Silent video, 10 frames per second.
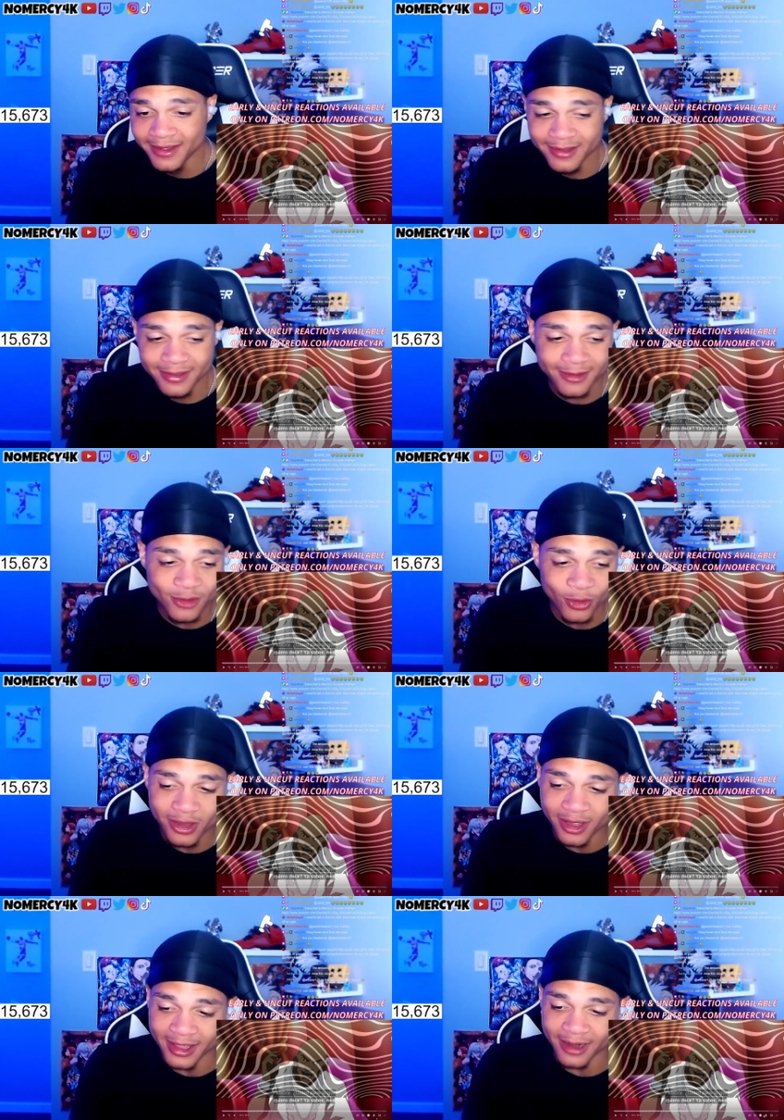This dude
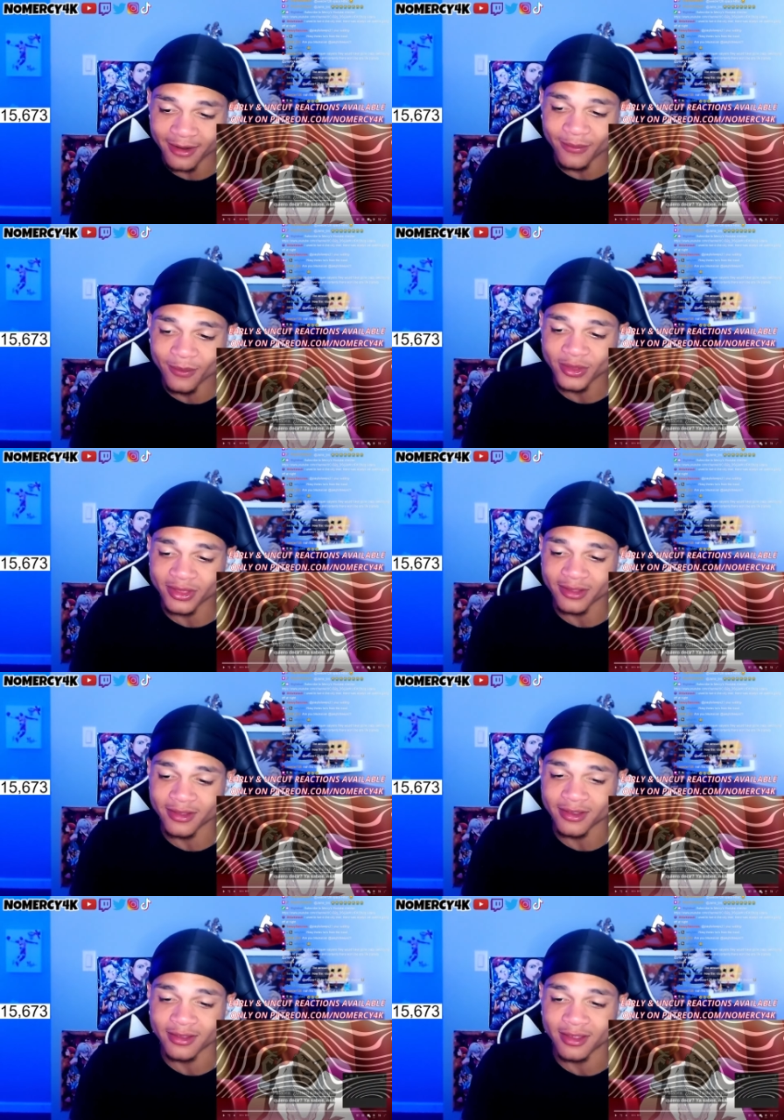looking at him with the
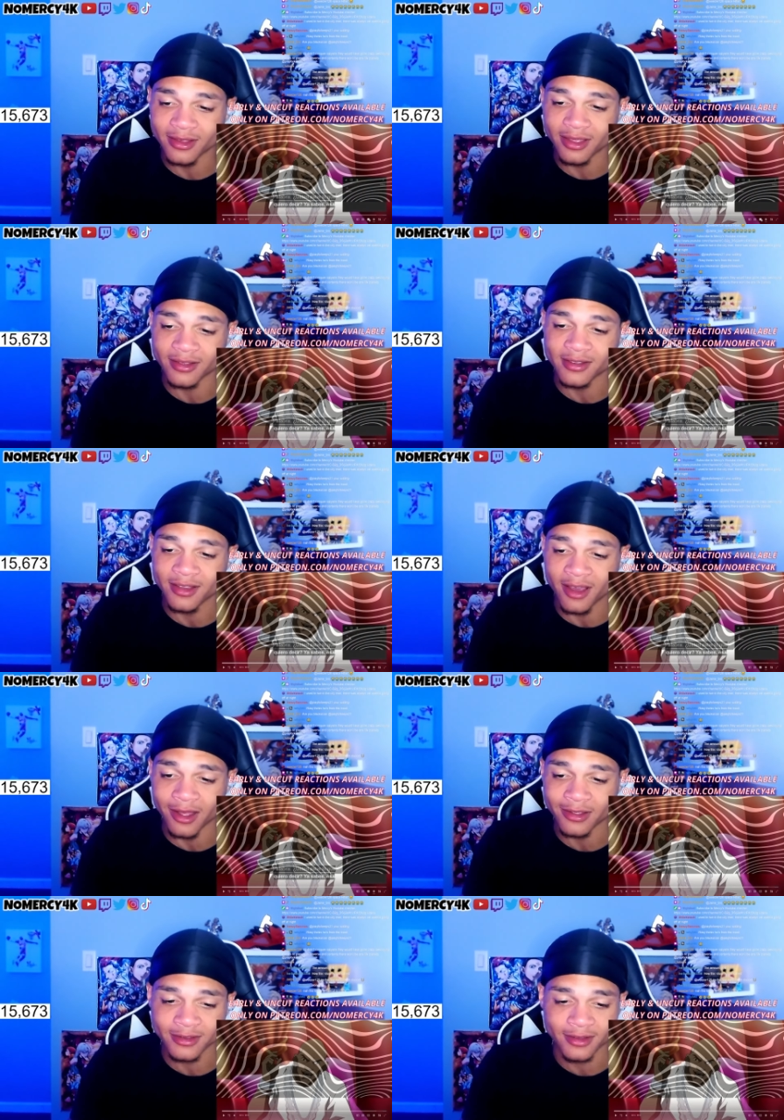
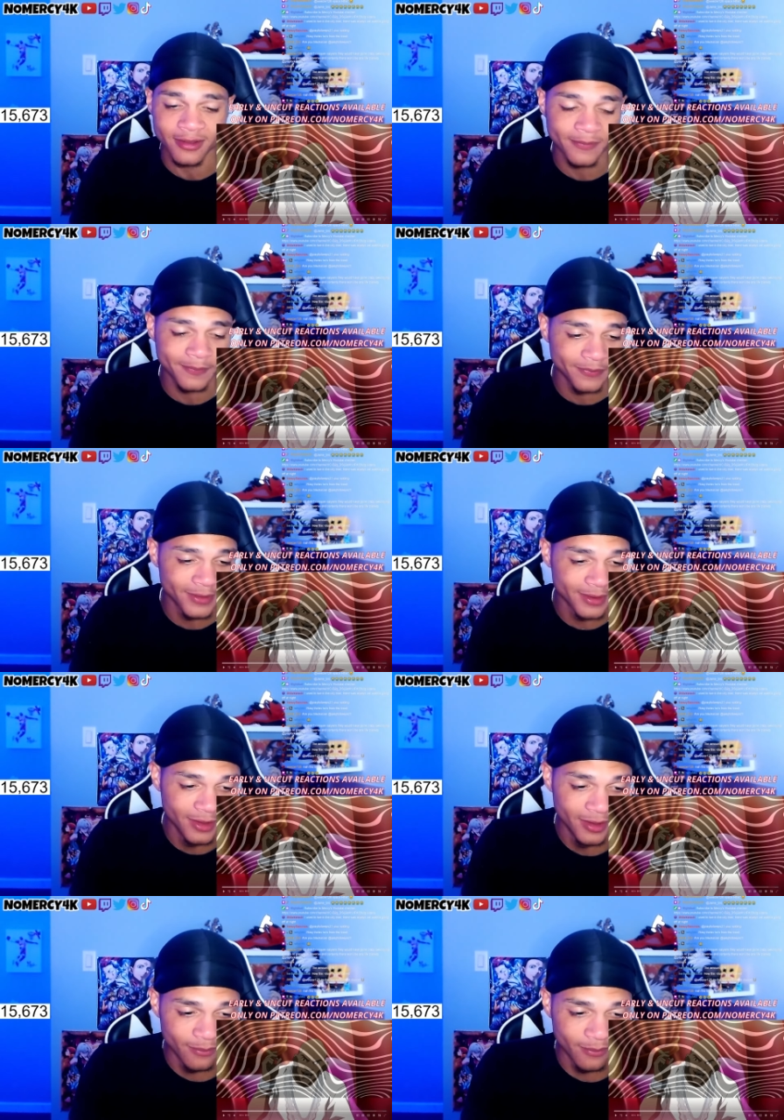disgust.
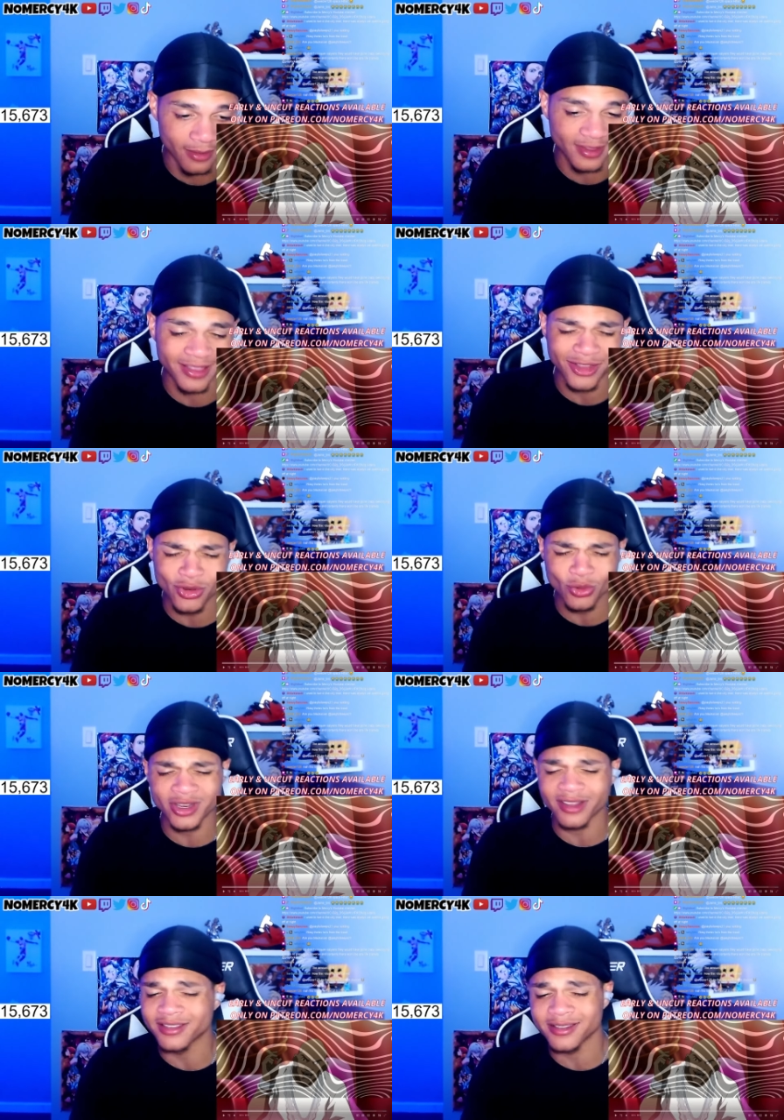Man, I said, did you
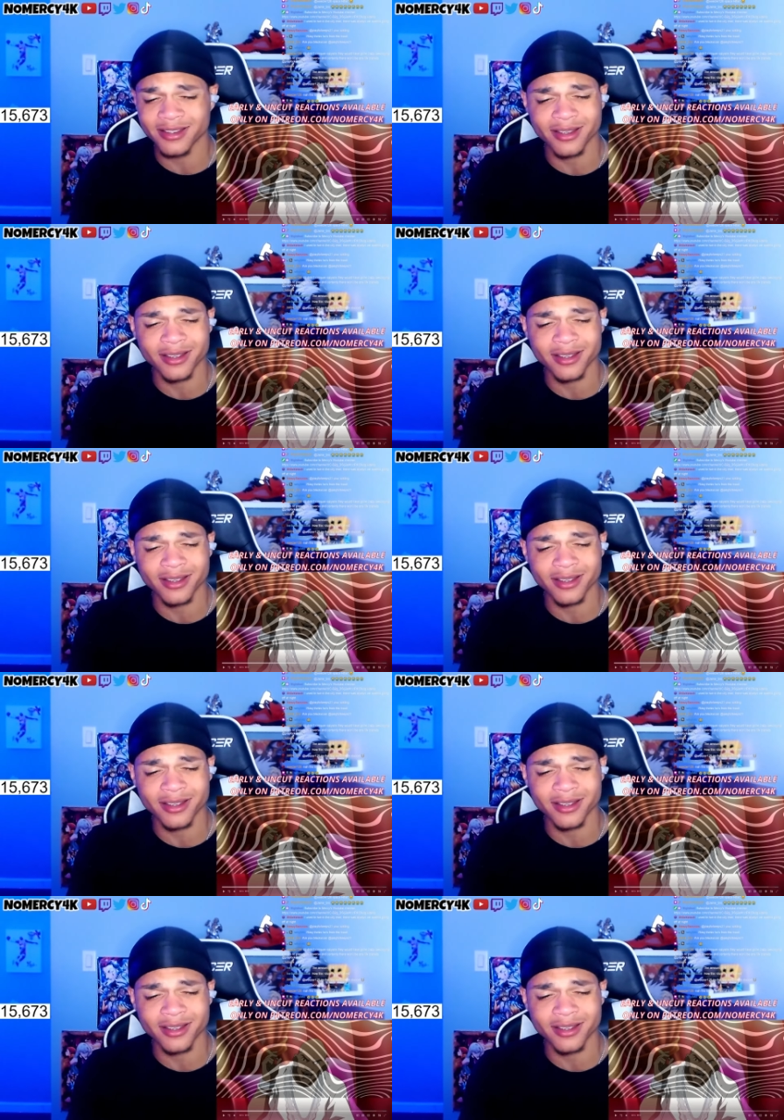just...